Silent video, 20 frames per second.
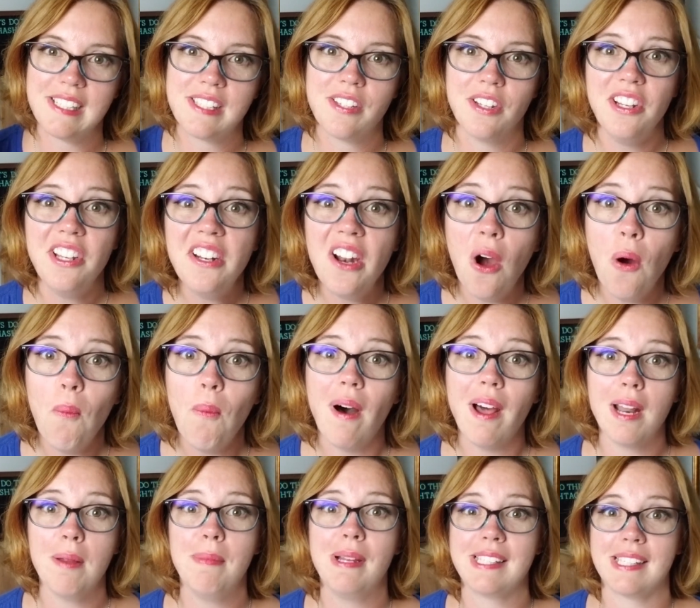so you don't
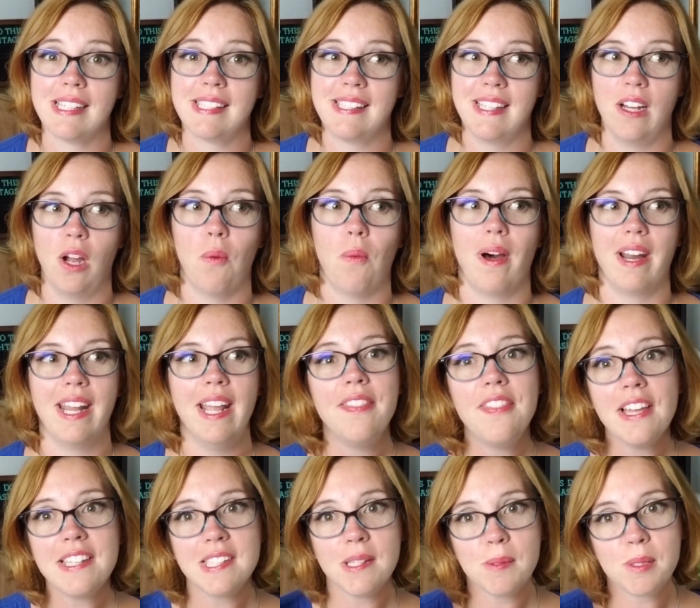want to miss a single one. Hit
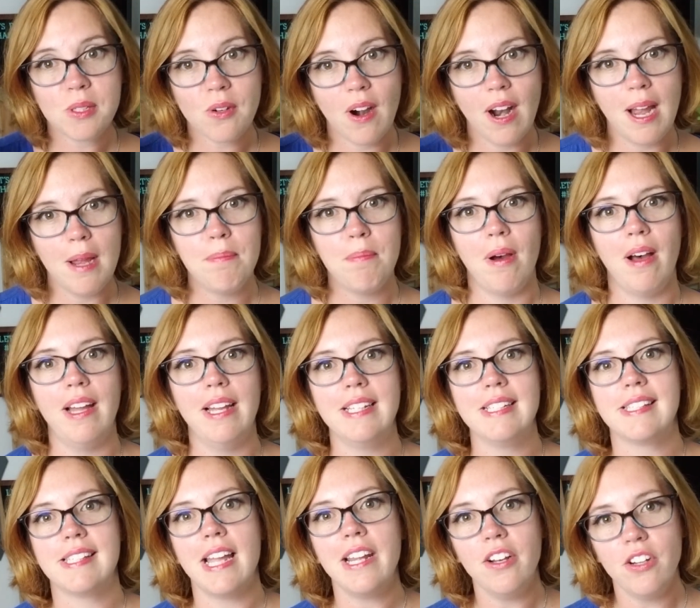that subscribe
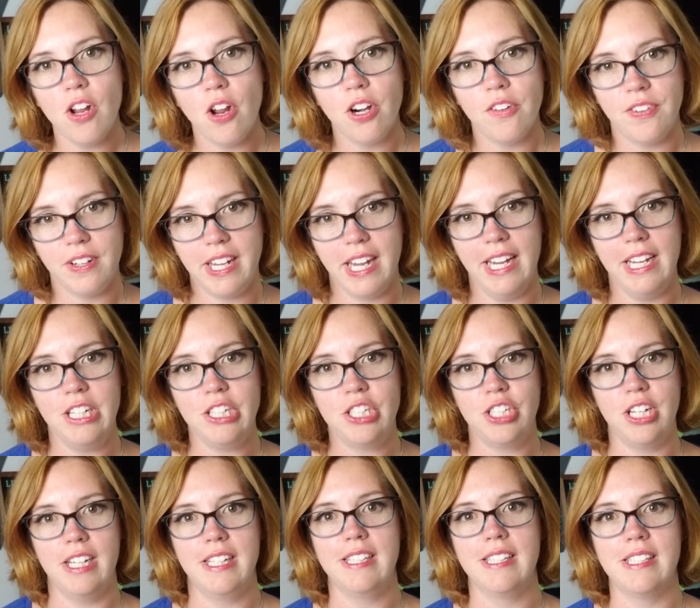button, set your
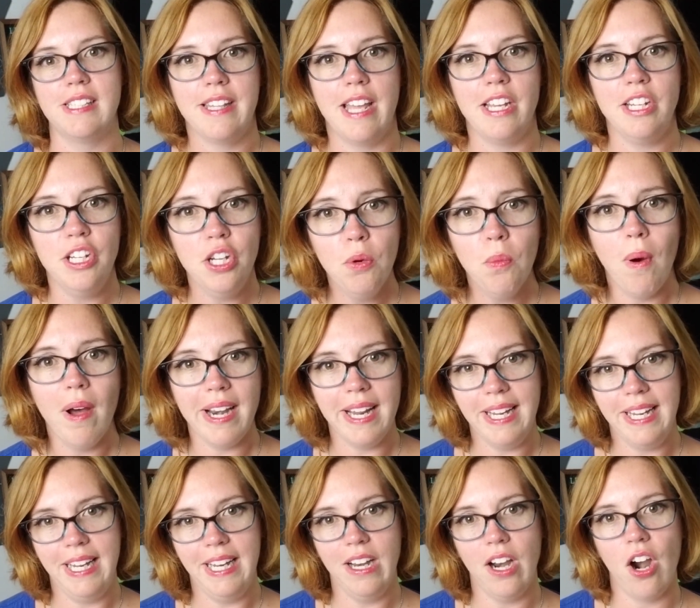notifications that you want to
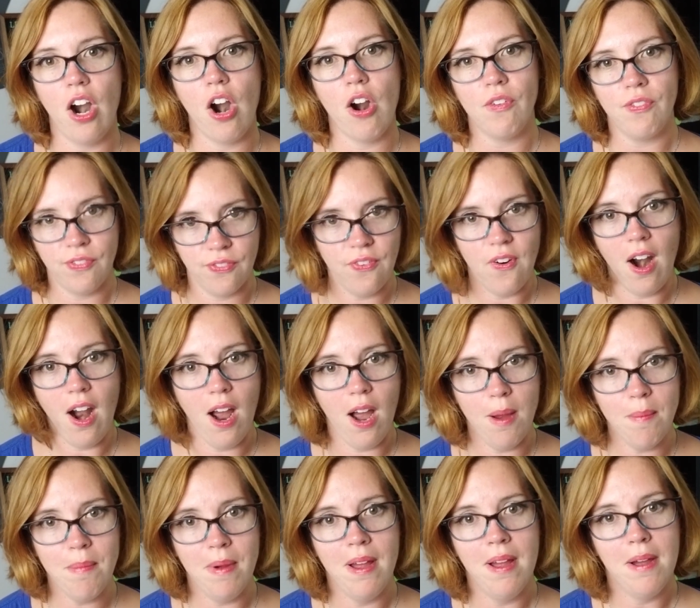hear
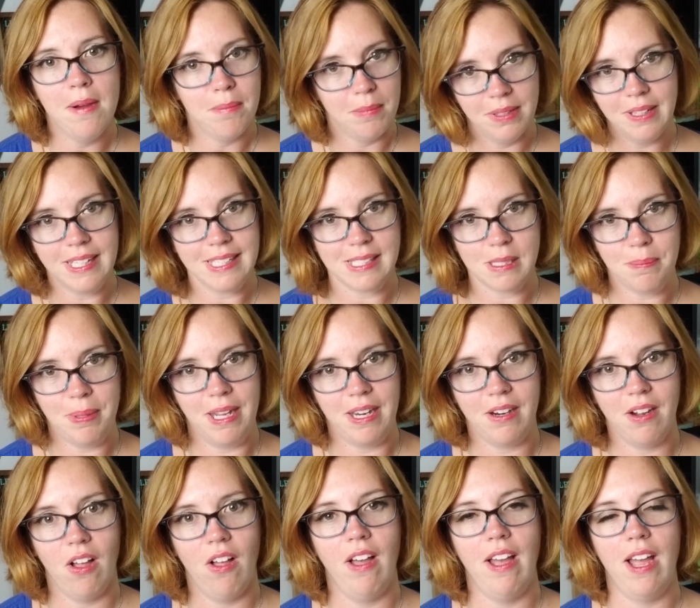from Melissa
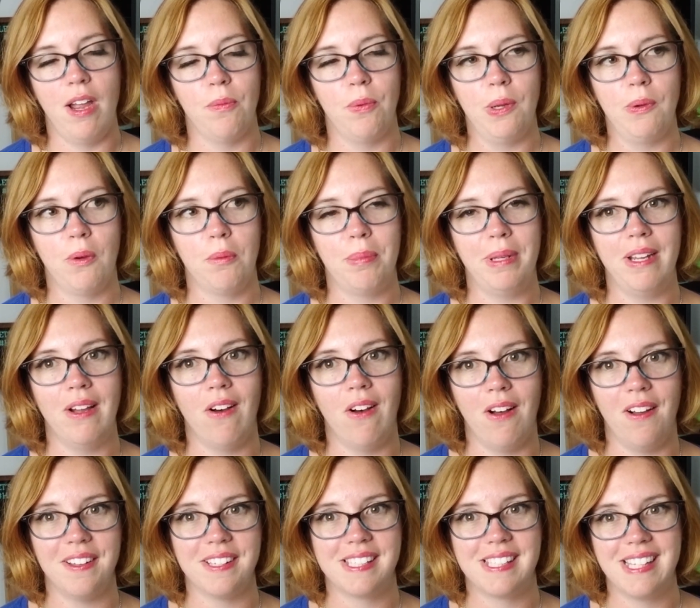Pikul, and we will be
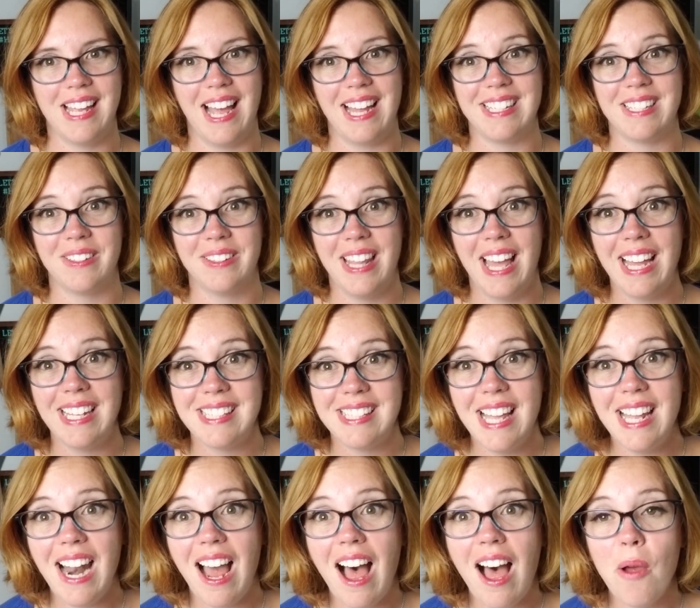all set. That
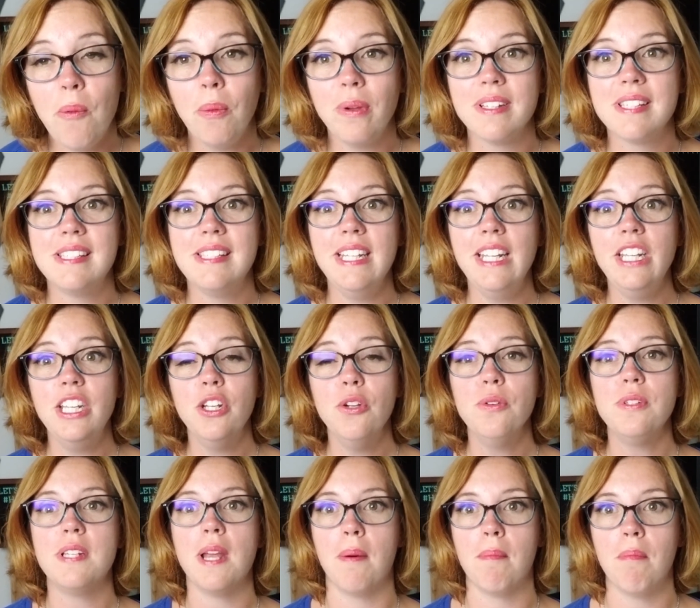said, I will see you
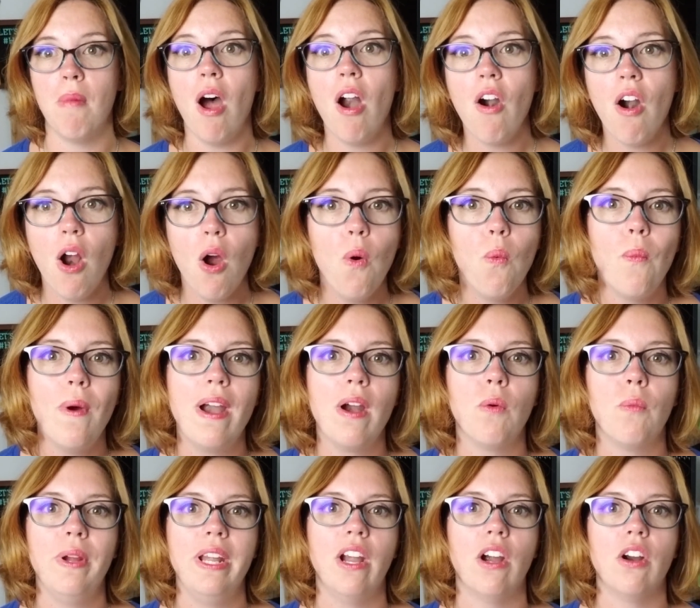tomorrow where
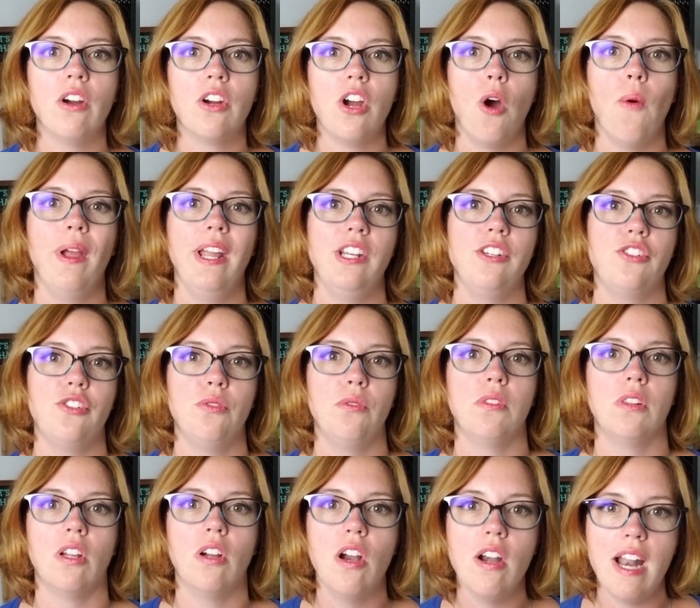we are going to
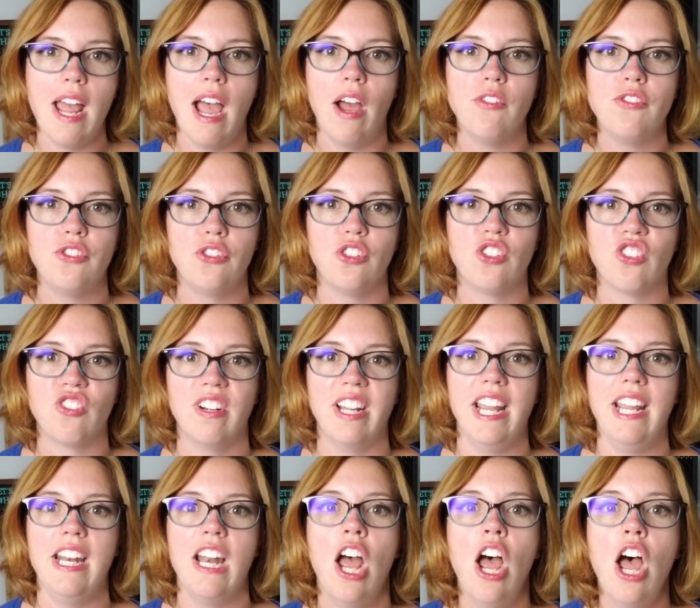learn how to create